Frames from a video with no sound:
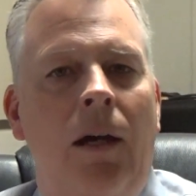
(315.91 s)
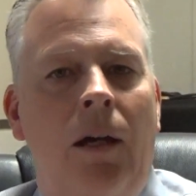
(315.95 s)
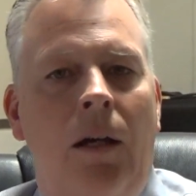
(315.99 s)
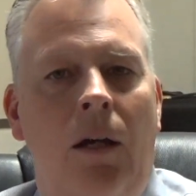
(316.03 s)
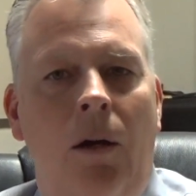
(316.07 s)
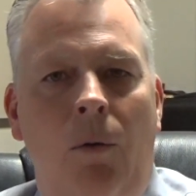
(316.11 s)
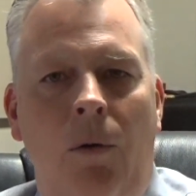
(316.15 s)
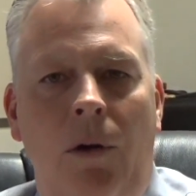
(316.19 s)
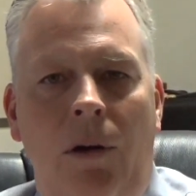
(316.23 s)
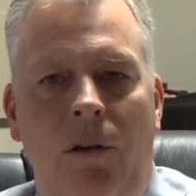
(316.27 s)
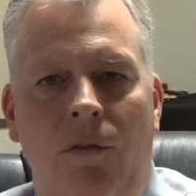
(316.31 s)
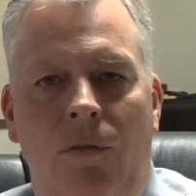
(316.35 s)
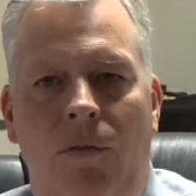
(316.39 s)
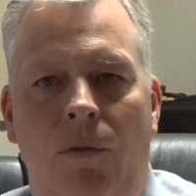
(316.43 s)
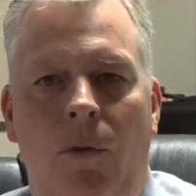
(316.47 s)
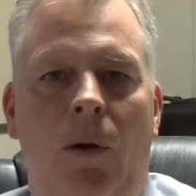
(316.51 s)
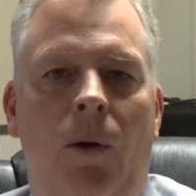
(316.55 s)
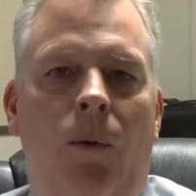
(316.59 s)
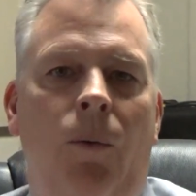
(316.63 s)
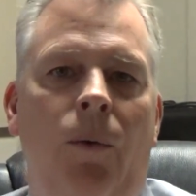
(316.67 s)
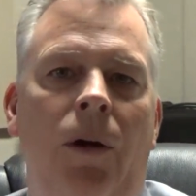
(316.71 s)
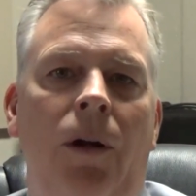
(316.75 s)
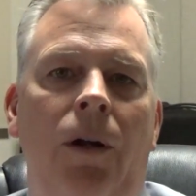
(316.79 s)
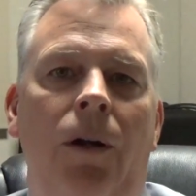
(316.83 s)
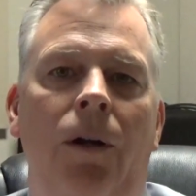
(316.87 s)
going
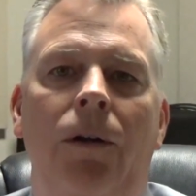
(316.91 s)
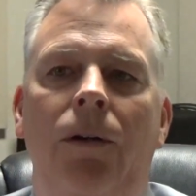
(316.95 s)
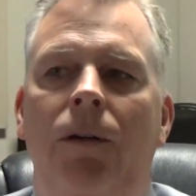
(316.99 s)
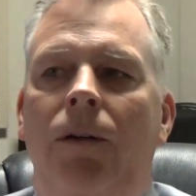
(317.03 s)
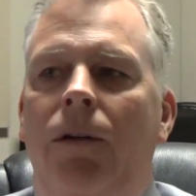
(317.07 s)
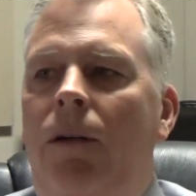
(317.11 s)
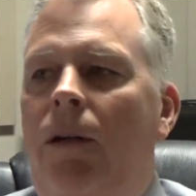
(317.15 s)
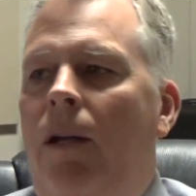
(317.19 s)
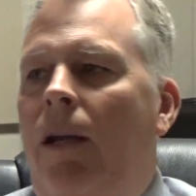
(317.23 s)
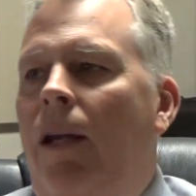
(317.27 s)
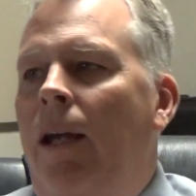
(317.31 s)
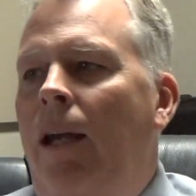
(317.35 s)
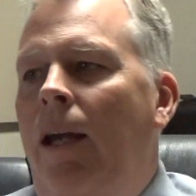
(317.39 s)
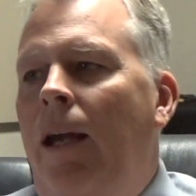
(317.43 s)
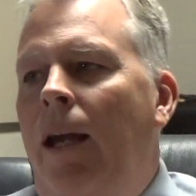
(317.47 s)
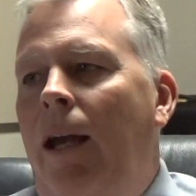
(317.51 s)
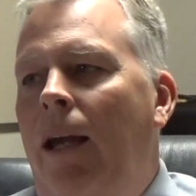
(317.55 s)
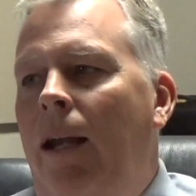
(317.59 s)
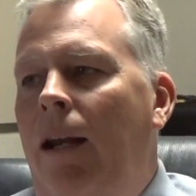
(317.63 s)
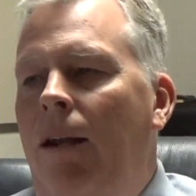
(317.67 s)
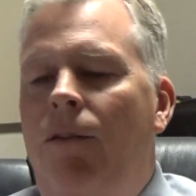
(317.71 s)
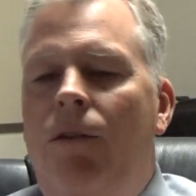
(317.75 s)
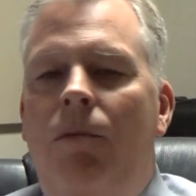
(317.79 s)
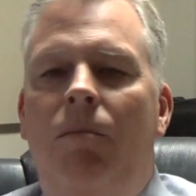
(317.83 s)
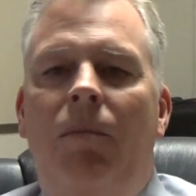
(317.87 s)
forward, and
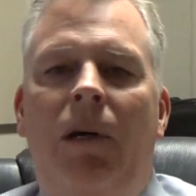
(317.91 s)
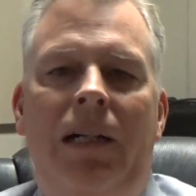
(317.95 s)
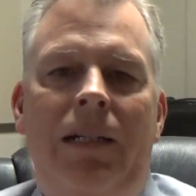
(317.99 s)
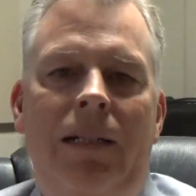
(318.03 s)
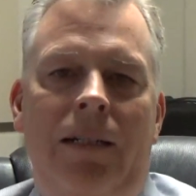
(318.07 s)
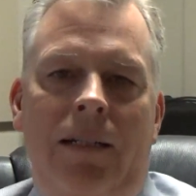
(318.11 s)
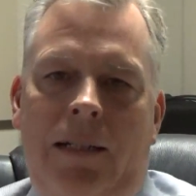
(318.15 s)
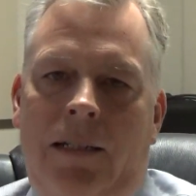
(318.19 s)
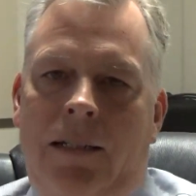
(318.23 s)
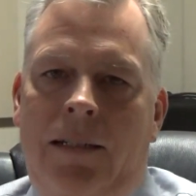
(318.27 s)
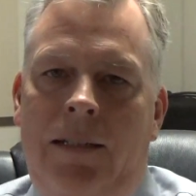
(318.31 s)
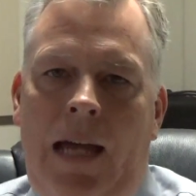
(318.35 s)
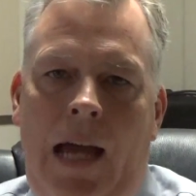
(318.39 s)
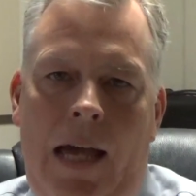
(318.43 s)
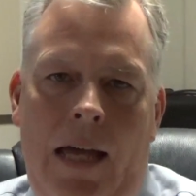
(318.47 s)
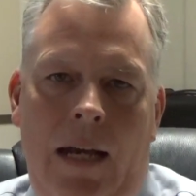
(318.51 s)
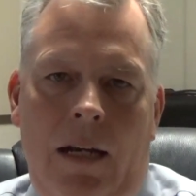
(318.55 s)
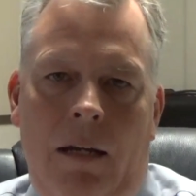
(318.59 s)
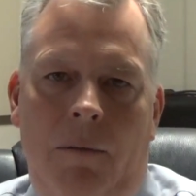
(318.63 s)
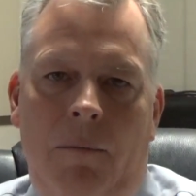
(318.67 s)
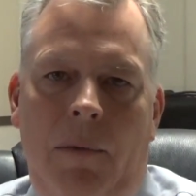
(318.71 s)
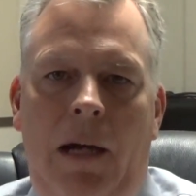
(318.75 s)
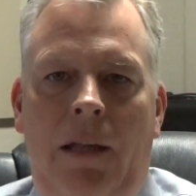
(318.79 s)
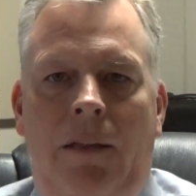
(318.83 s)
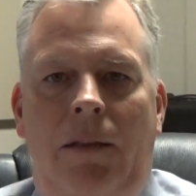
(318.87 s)
everybody's
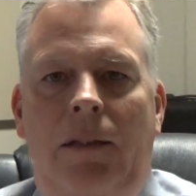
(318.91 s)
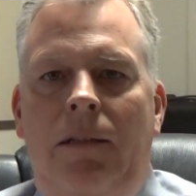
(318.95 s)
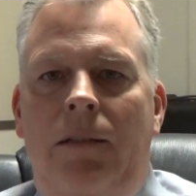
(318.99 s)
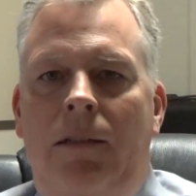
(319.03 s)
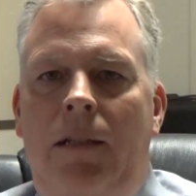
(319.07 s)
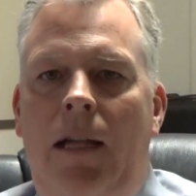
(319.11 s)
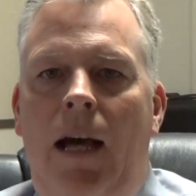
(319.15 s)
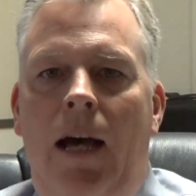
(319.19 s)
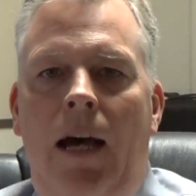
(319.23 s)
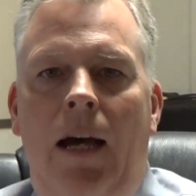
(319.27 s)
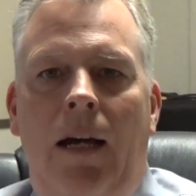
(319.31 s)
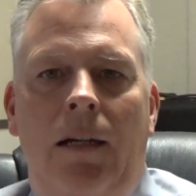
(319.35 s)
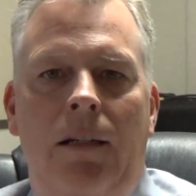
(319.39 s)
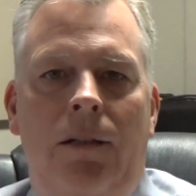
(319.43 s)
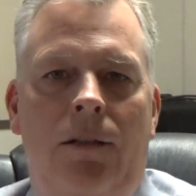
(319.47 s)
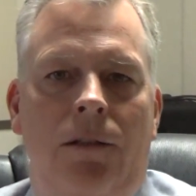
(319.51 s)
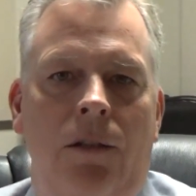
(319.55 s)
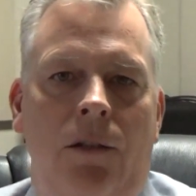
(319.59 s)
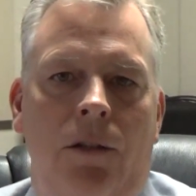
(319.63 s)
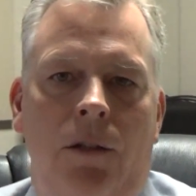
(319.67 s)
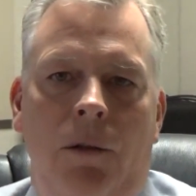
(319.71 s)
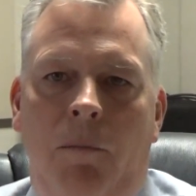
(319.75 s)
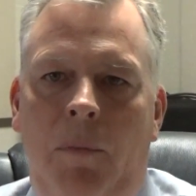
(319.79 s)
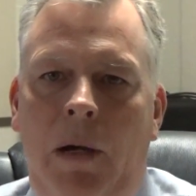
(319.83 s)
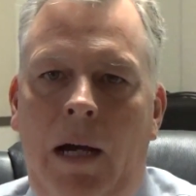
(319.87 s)
excited about the stock, and
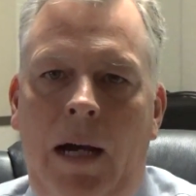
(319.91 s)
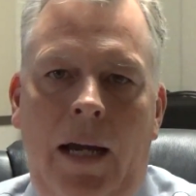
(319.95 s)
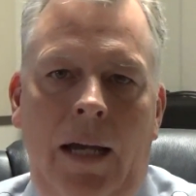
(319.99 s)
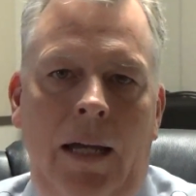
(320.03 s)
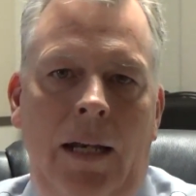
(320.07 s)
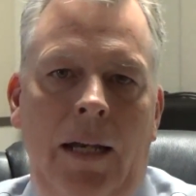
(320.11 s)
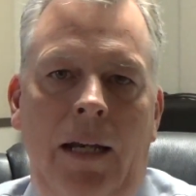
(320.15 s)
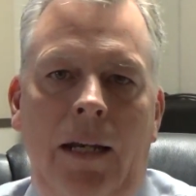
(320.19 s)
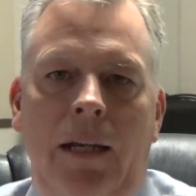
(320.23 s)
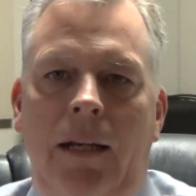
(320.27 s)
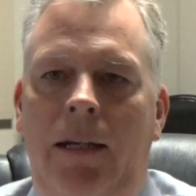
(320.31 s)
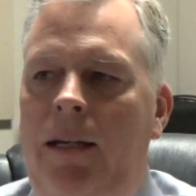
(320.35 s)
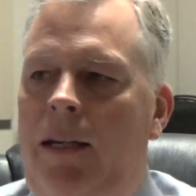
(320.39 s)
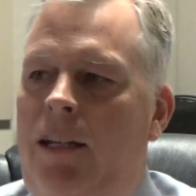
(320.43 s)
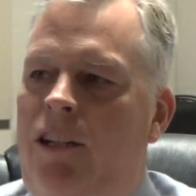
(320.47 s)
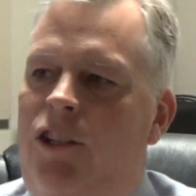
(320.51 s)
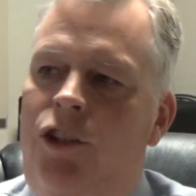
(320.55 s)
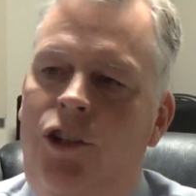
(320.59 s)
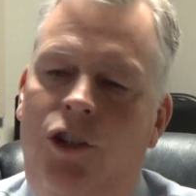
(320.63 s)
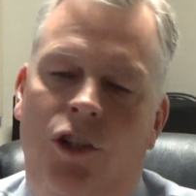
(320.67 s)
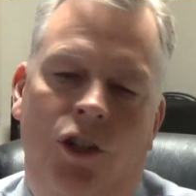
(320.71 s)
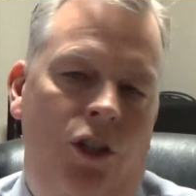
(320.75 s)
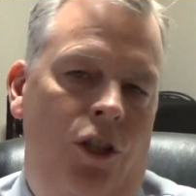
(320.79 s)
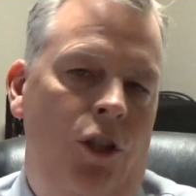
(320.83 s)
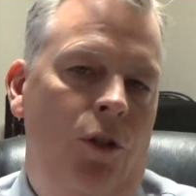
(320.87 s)
so they're buying it, and it
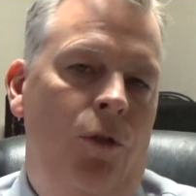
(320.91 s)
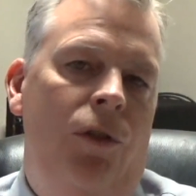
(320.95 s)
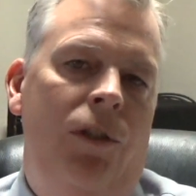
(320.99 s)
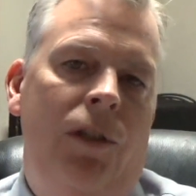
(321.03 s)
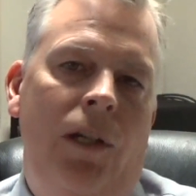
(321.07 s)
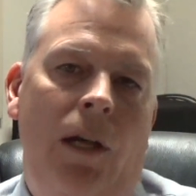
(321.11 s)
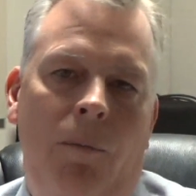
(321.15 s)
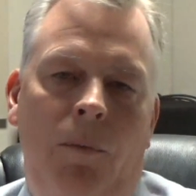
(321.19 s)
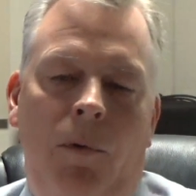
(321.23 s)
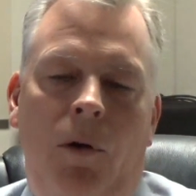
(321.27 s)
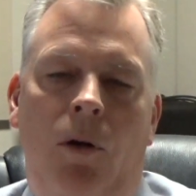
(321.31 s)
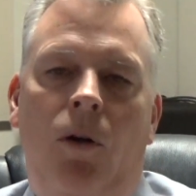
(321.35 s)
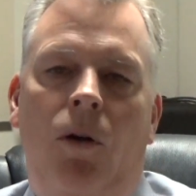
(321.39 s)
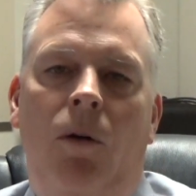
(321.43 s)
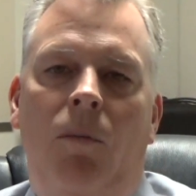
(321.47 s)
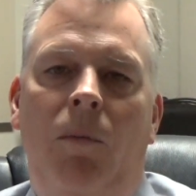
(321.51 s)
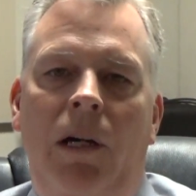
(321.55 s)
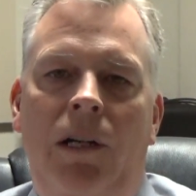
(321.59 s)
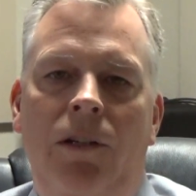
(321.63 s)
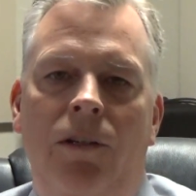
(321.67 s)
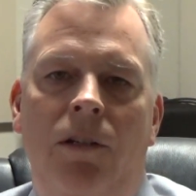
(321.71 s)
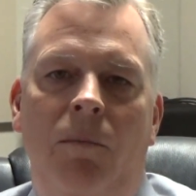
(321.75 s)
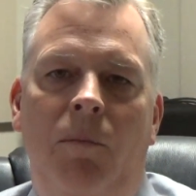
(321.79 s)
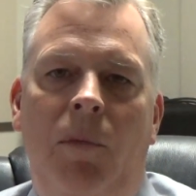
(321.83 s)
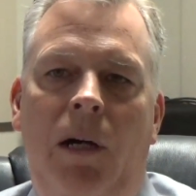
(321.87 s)
shoots up a whole
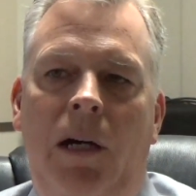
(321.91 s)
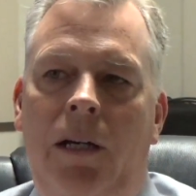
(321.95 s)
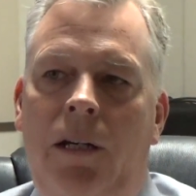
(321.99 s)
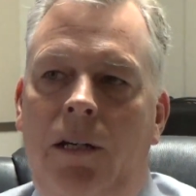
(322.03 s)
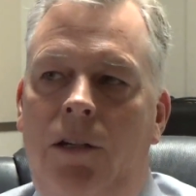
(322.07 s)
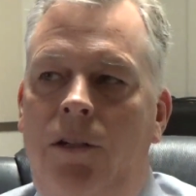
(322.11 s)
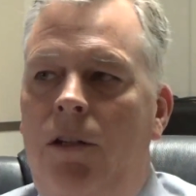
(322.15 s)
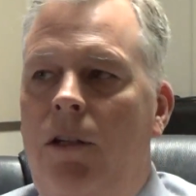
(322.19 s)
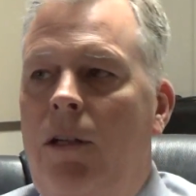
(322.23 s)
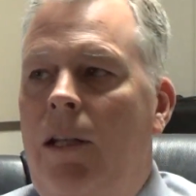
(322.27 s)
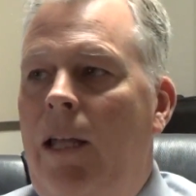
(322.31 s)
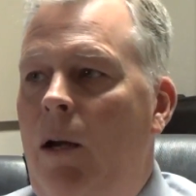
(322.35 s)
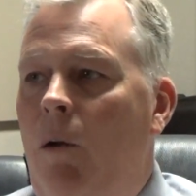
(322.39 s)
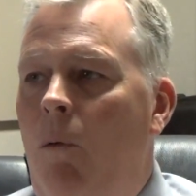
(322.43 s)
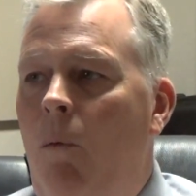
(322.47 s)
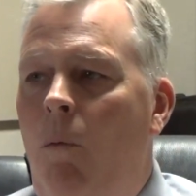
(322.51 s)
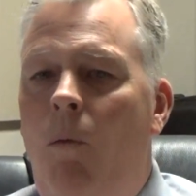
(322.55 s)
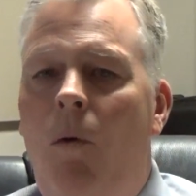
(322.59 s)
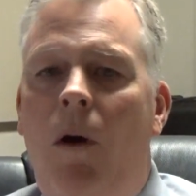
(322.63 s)
bunch of money, and you're like,